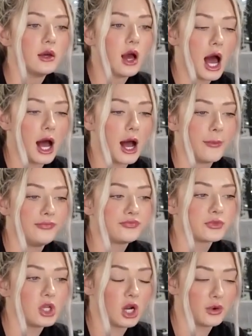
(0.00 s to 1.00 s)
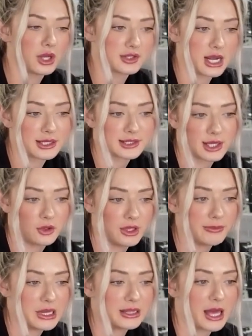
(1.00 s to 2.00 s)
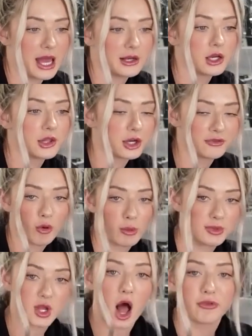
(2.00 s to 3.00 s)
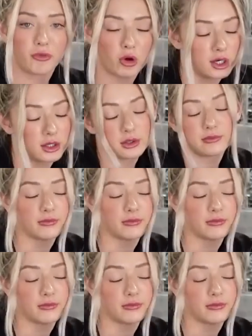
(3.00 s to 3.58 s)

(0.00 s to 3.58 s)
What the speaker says: you know, it doesn't necessarily mean that their form is awful, or